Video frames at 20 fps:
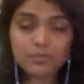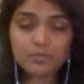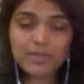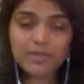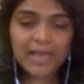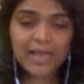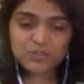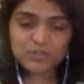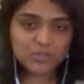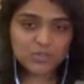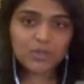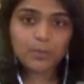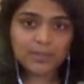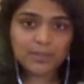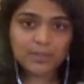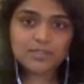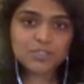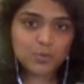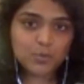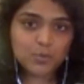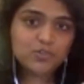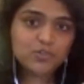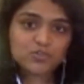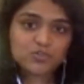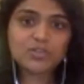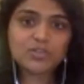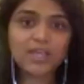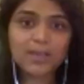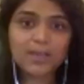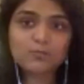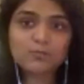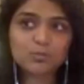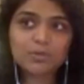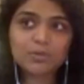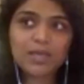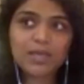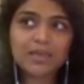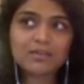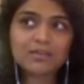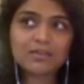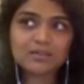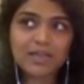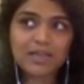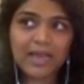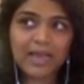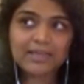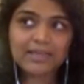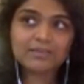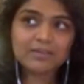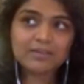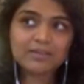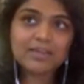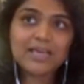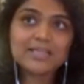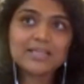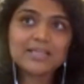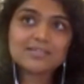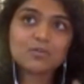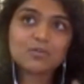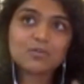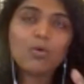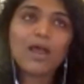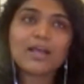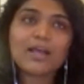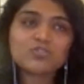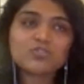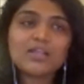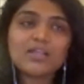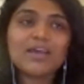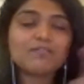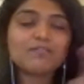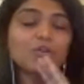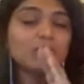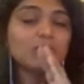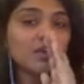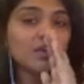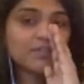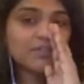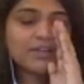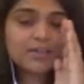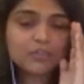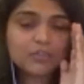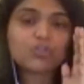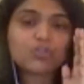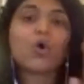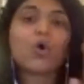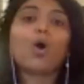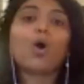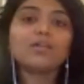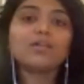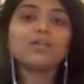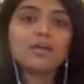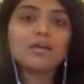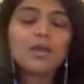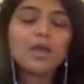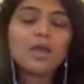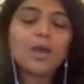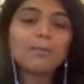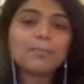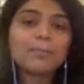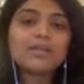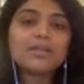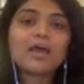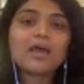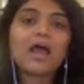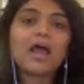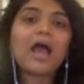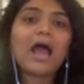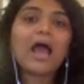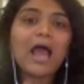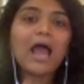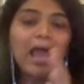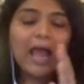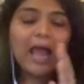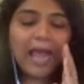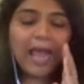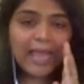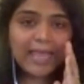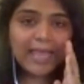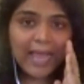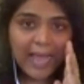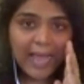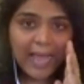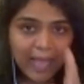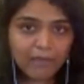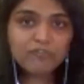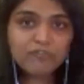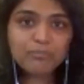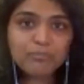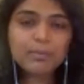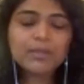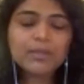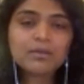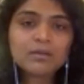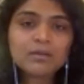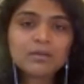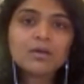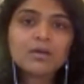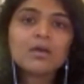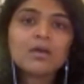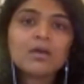actually, when this question came to me, I realized that, oh, actually, I've not given it a thought, but I have been